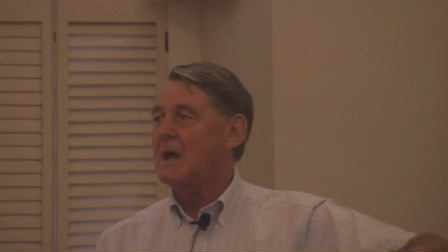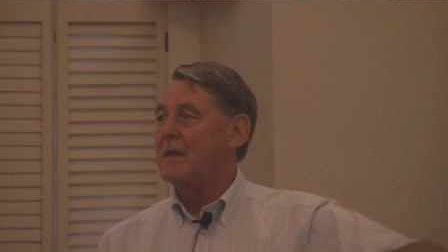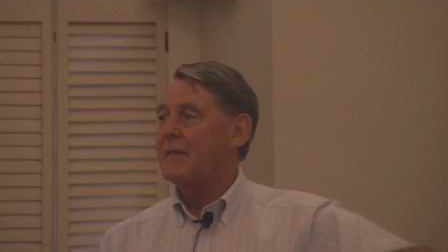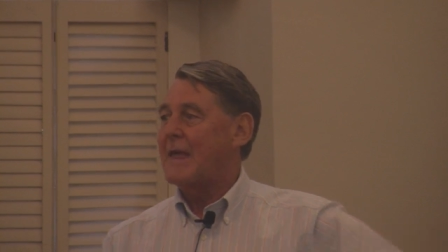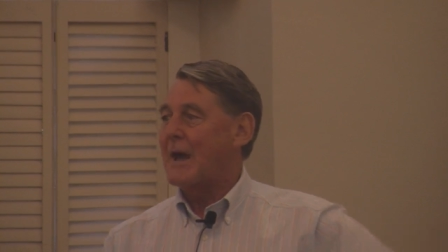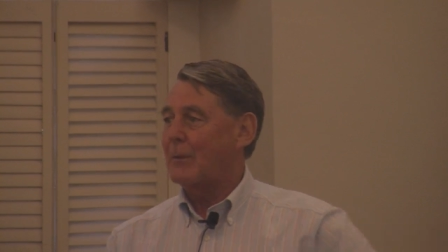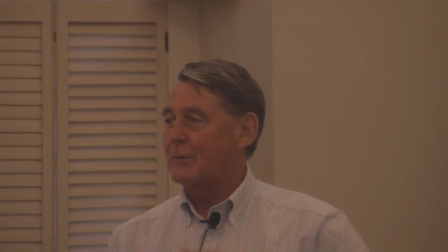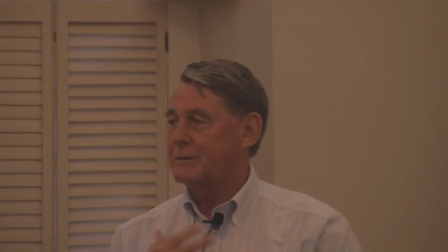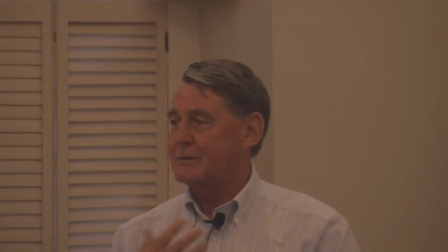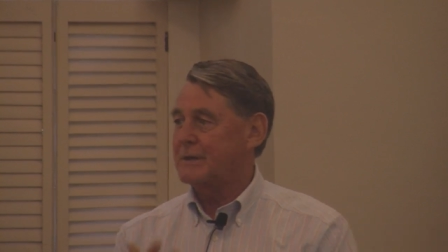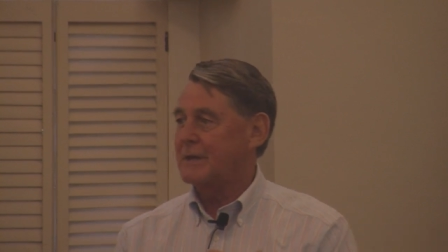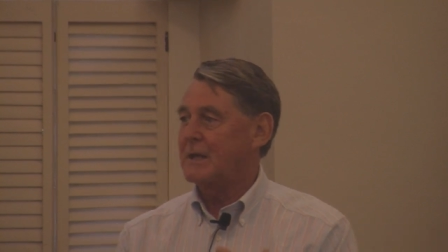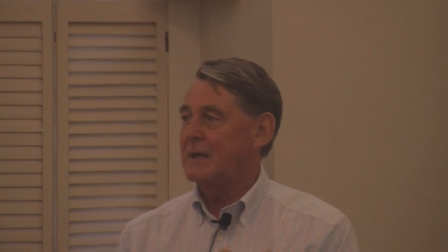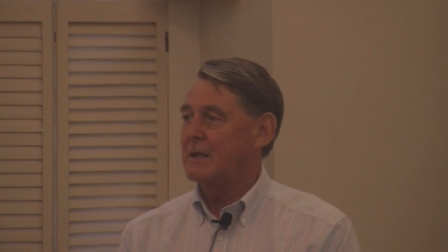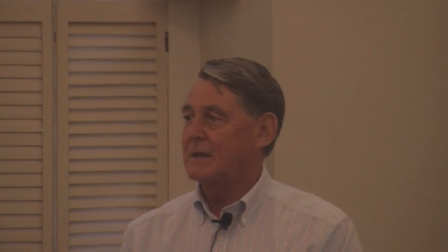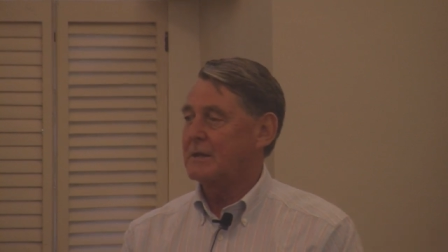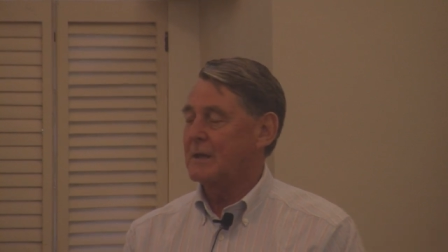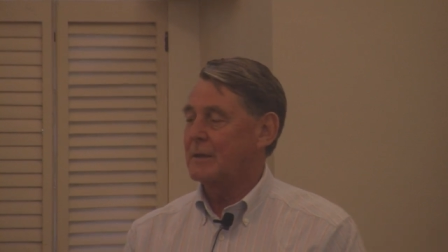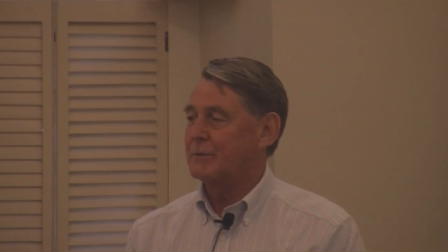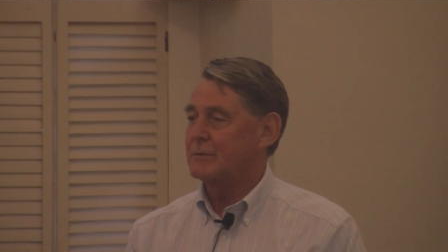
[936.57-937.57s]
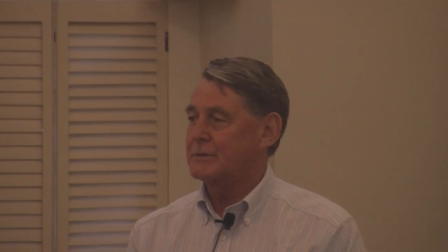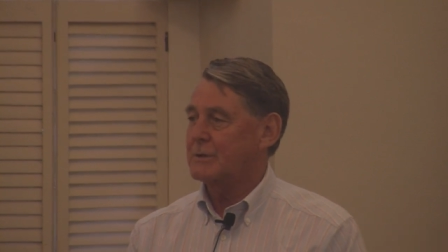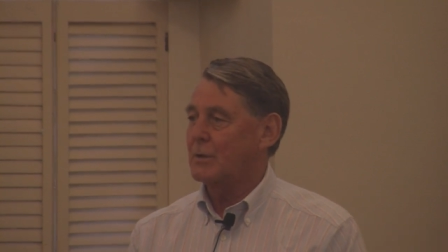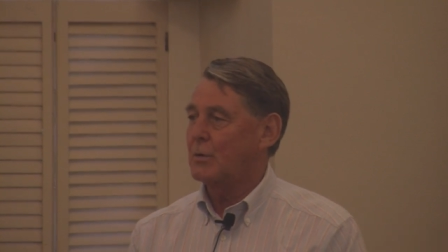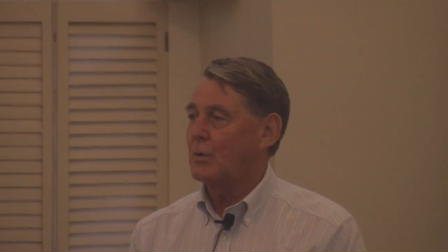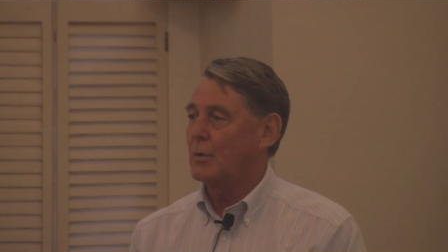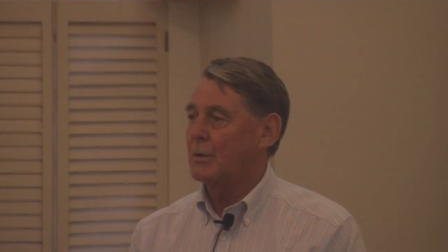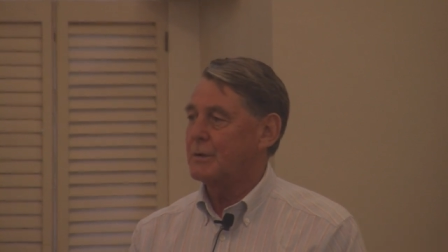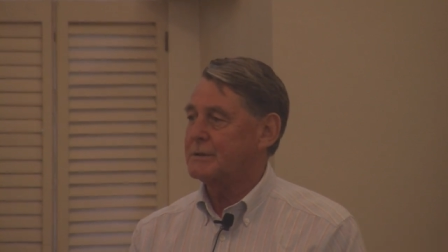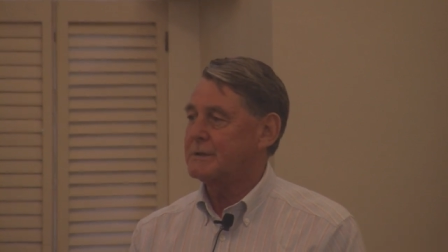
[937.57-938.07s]
that was the, that was the
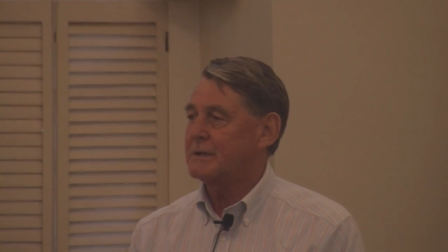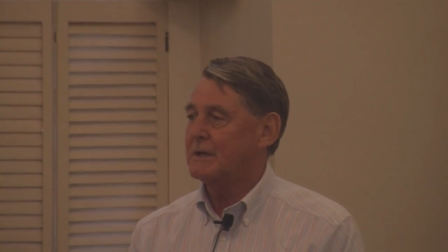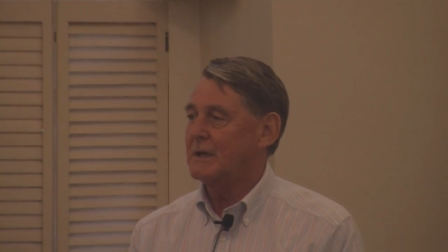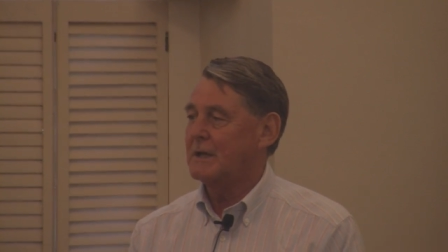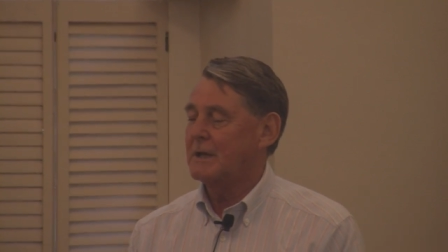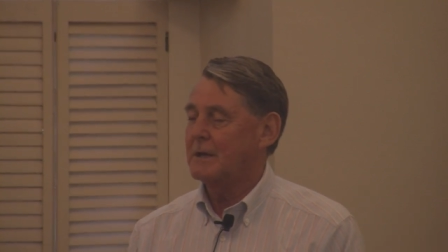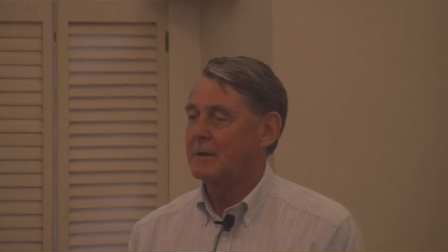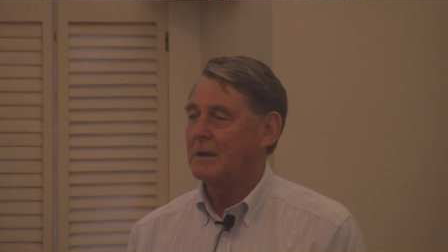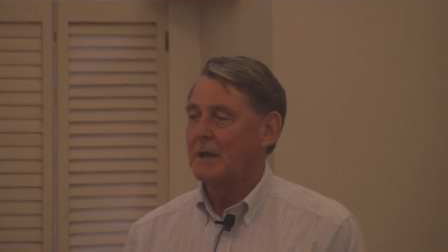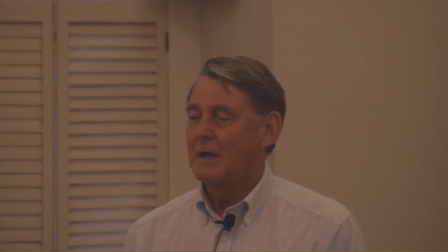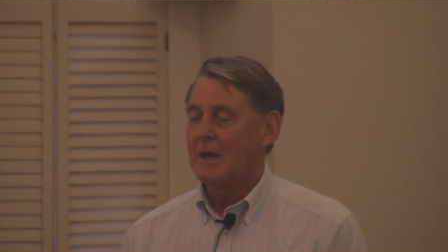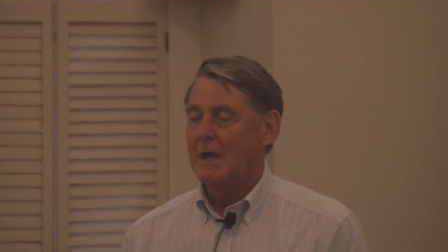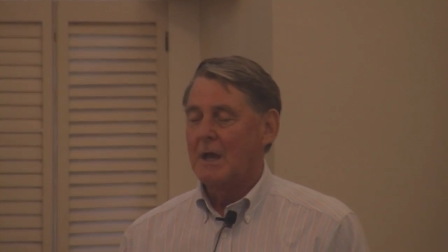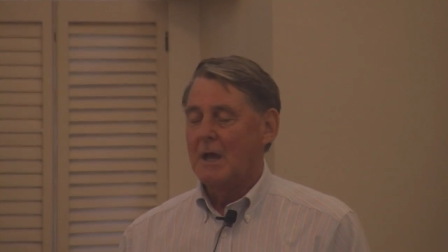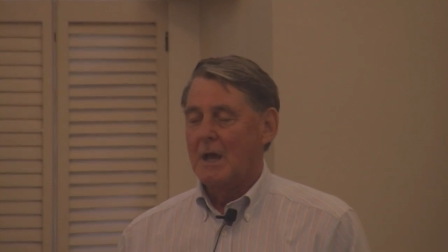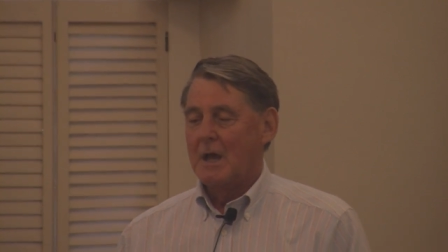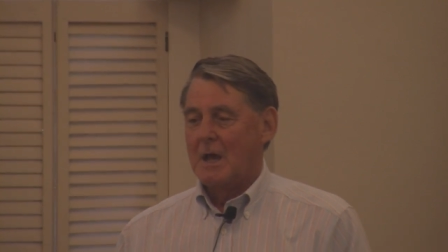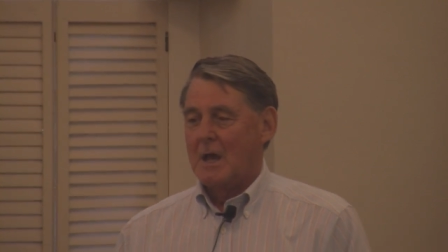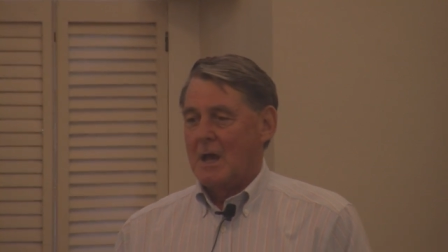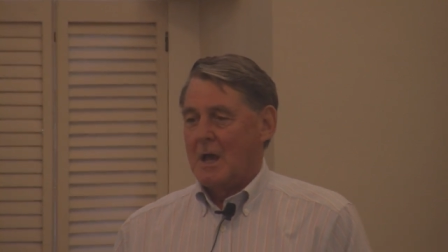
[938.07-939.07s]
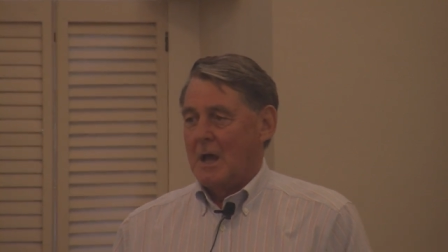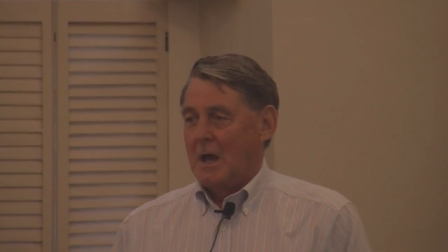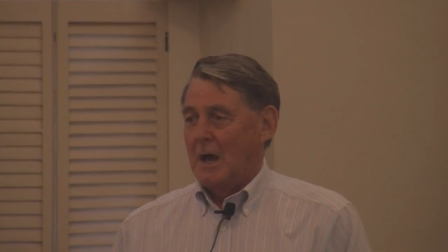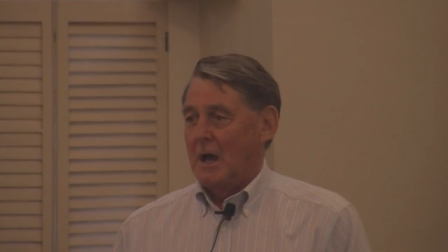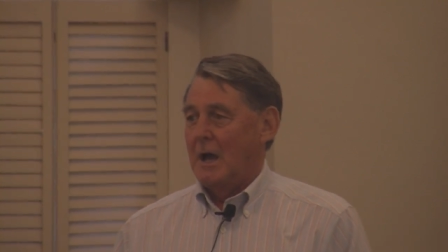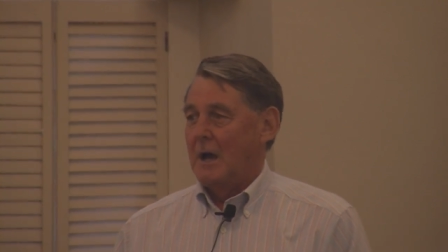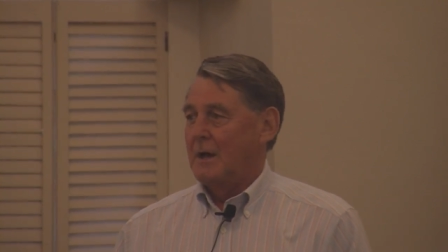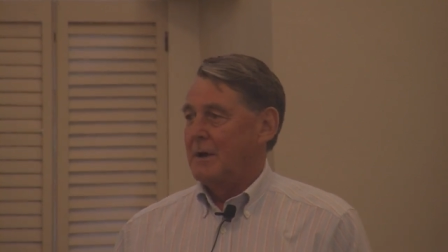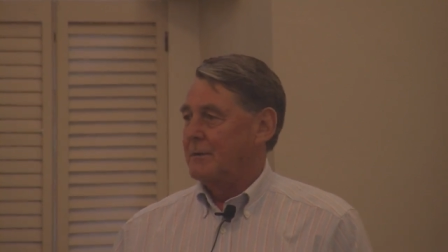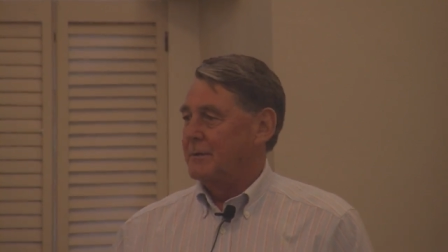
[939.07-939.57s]
course. Uh,
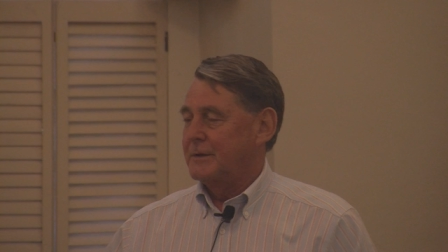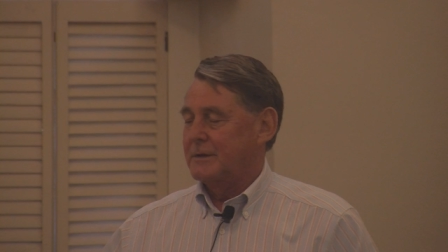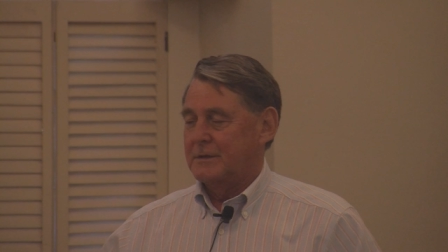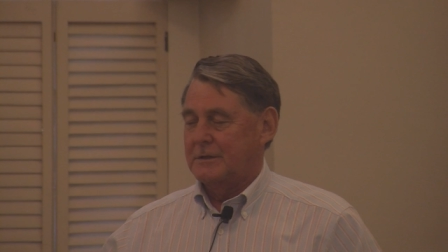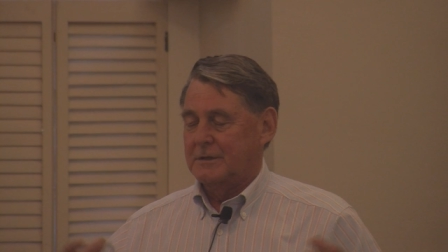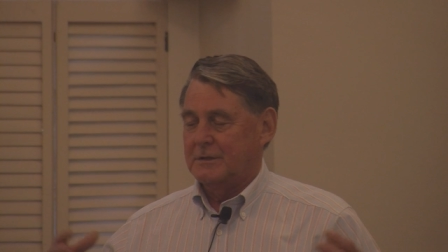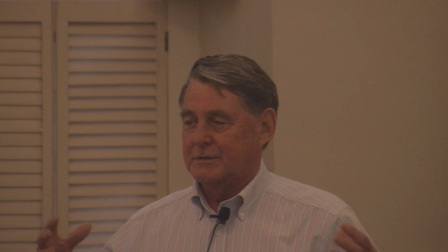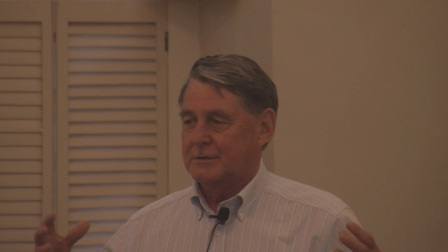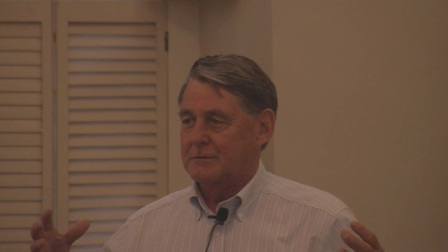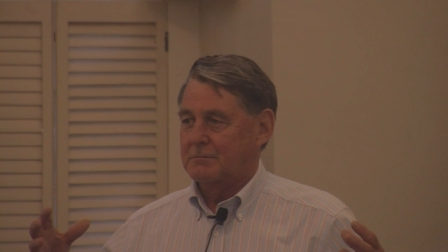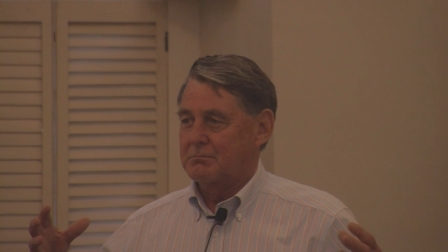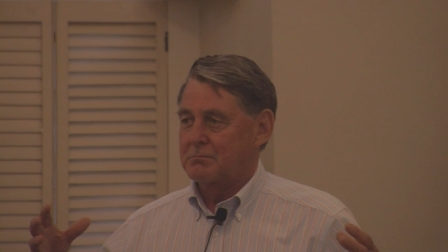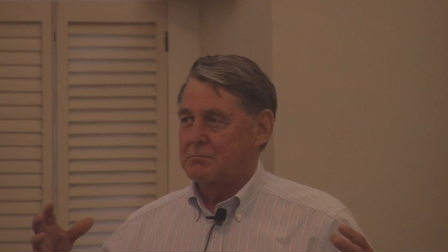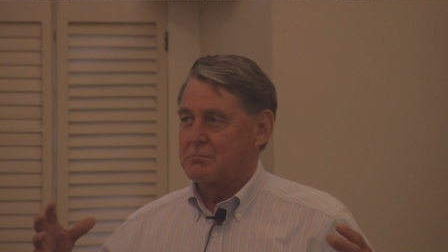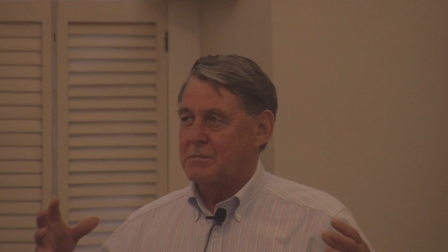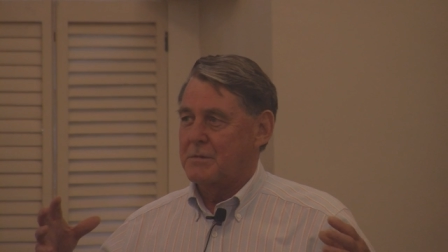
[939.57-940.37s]
uh, just,